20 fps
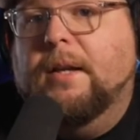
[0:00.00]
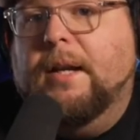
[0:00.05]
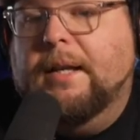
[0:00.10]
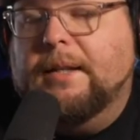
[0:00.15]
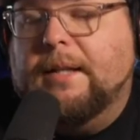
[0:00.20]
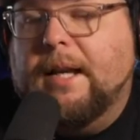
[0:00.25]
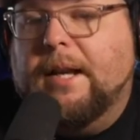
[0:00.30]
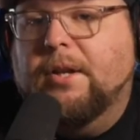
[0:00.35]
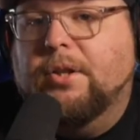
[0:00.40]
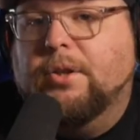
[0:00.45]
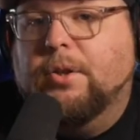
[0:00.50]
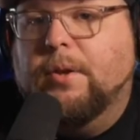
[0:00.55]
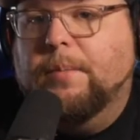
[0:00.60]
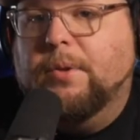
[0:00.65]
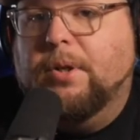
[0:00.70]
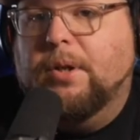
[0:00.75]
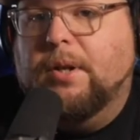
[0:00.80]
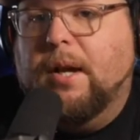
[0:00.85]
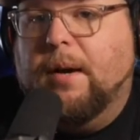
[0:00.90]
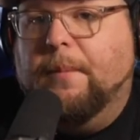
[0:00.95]
hit that
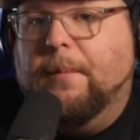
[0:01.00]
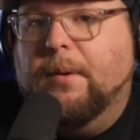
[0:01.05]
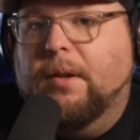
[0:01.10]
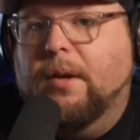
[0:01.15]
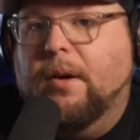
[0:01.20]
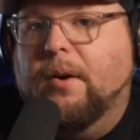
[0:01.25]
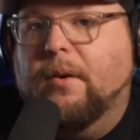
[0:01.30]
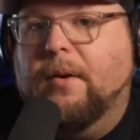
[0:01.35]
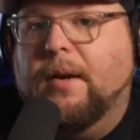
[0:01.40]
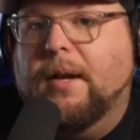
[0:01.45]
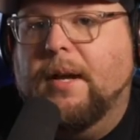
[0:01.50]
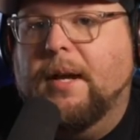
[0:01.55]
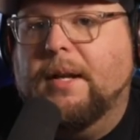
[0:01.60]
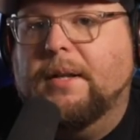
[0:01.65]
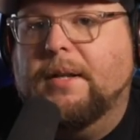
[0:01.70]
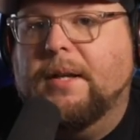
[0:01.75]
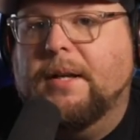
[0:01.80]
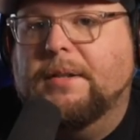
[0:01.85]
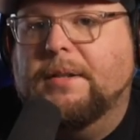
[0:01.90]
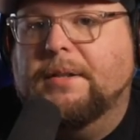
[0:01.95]
description down below
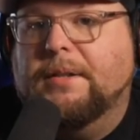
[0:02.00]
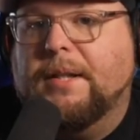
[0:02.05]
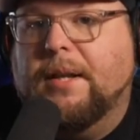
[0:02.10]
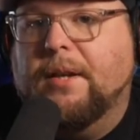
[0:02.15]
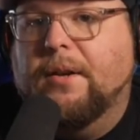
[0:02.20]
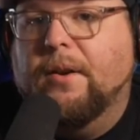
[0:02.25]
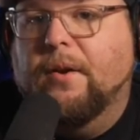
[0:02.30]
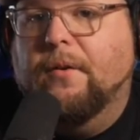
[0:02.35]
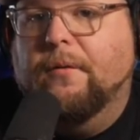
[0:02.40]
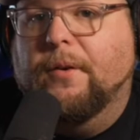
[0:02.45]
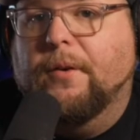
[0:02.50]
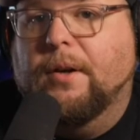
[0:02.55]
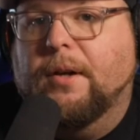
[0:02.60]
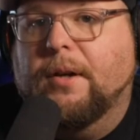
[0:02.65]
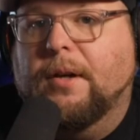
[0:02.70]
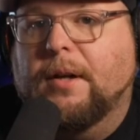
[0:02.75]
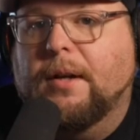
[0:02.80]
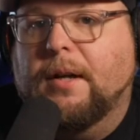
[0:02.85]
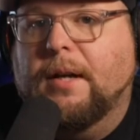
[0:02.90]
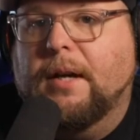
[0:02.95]
and send it
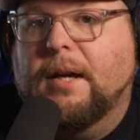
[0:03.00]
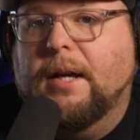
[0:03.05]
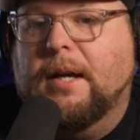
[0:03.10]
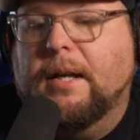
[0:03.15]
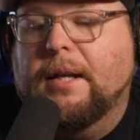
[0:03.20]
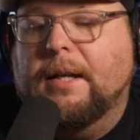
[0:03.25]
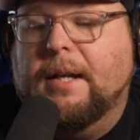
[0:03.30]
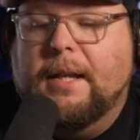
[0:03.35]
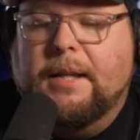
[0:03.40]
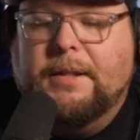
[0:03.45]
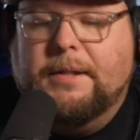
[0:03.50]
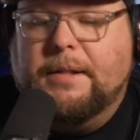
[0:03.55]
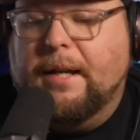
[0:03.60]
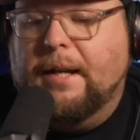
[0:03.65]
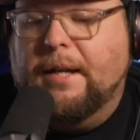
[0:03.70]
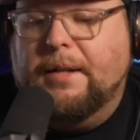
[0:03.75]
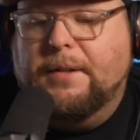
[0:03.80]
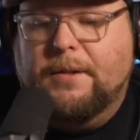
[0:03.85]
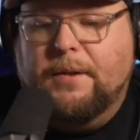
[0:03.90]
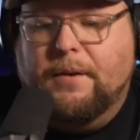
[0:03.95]
over. Uh, yeah, let's
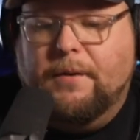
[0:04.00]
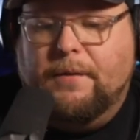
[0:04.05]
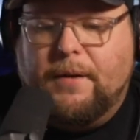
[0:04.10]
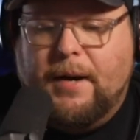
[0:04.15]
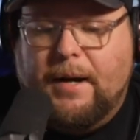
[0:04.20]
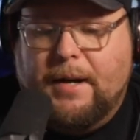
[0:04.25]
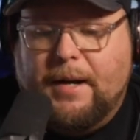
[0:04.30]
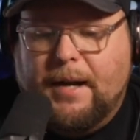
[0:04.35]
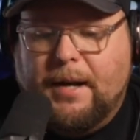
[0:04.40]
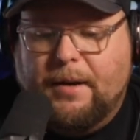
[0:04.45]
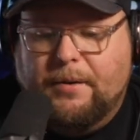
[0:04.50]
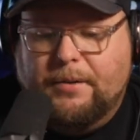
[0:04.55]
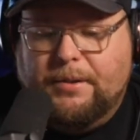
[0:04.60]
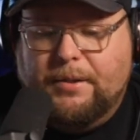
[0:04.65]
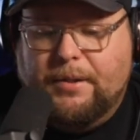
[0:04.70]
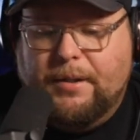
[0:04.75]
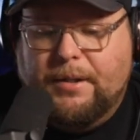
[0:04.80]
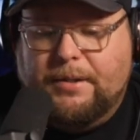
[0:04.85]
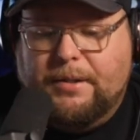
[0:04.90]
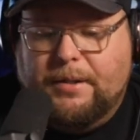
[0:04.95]
get into it right now.
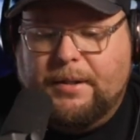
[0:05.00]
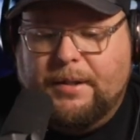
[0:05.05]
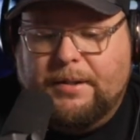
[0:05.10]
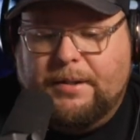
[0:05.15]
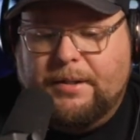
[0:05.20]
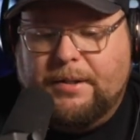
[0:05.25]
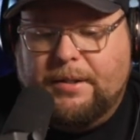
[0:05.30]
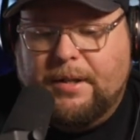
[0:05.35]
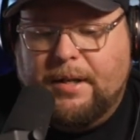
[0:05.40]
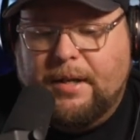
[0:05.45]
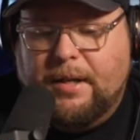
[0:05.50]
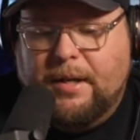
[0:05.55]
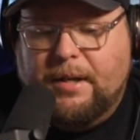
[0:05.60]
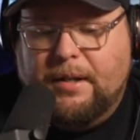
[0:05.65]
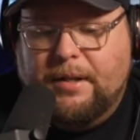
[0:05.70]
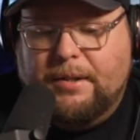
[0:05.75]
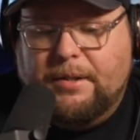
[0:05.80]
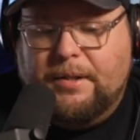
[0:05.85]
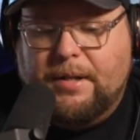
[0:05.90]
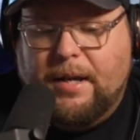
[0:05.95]
So let's let's
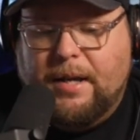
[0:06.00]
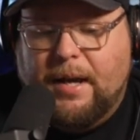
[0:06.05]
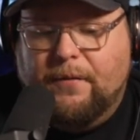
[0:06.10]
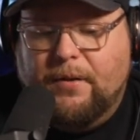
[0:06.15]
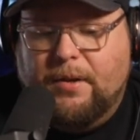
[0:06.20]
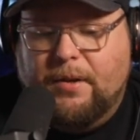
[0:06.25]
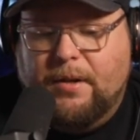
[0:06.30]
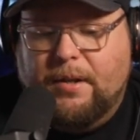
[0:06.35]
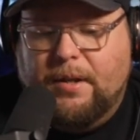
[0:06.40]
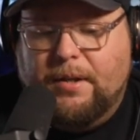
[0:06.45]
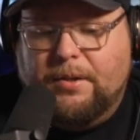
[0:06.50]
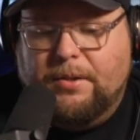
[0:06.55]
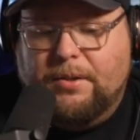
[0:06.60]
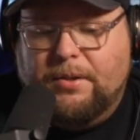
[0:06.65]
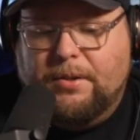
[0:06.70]
uh, let's dive into this.